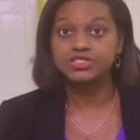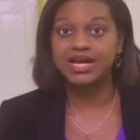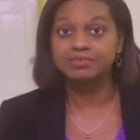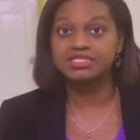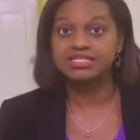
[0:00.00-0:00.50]

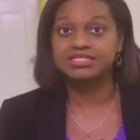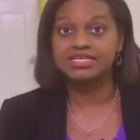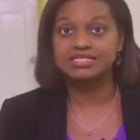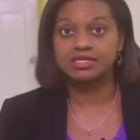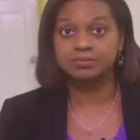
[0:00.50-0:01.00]
to
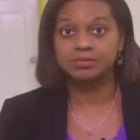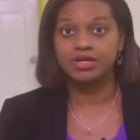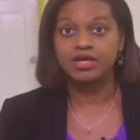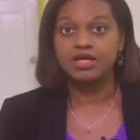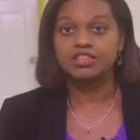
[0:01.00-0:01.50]
absenteeism.
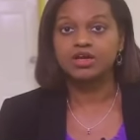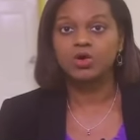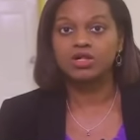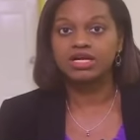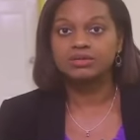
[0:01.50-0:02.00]
The
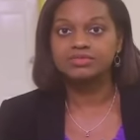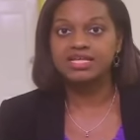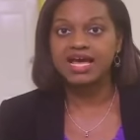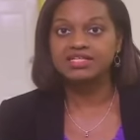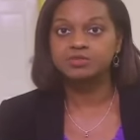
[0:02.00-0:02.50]
call comes
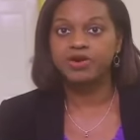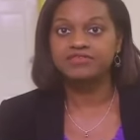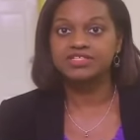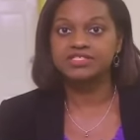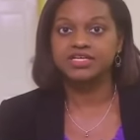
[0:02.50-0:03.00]
as
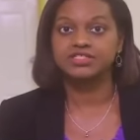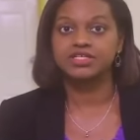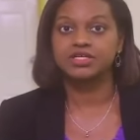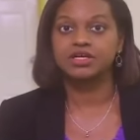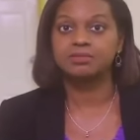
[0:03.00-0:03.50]
private
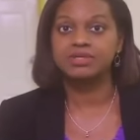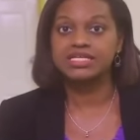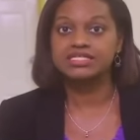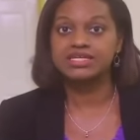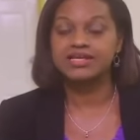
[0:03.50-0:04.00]
sector
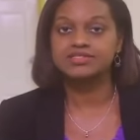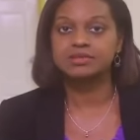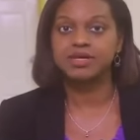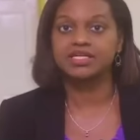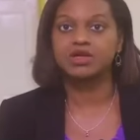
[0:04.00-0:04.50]
companies
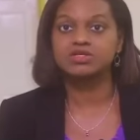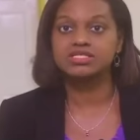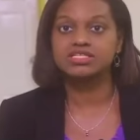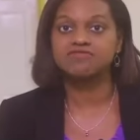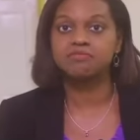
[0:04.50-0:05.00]
estimate
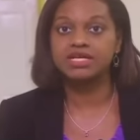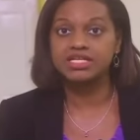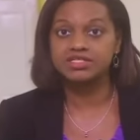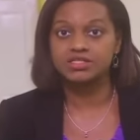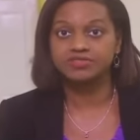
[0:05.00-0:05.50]
losses of
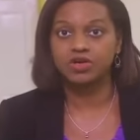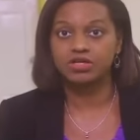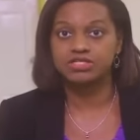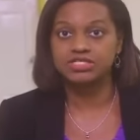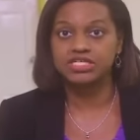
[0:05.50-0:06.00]
millions of
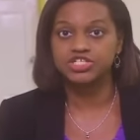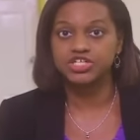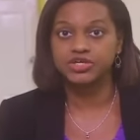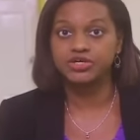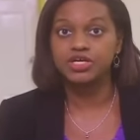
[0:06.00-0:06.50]
dollars each
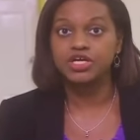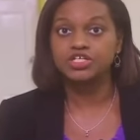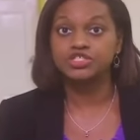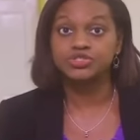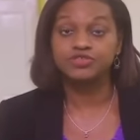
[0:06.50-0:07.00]
year
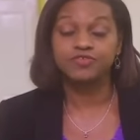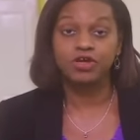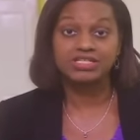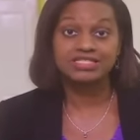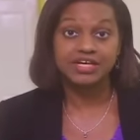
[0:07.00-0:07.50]
due to
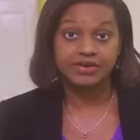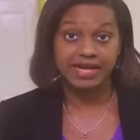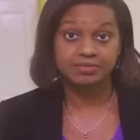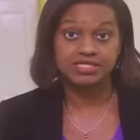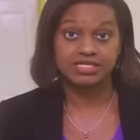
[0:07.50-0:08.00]
voluntary
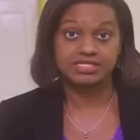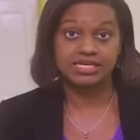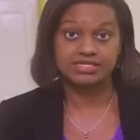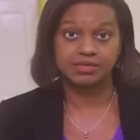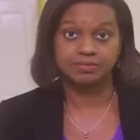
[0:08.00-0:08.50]

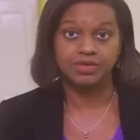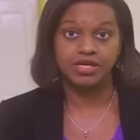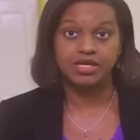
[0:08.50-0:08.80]
absenteeism.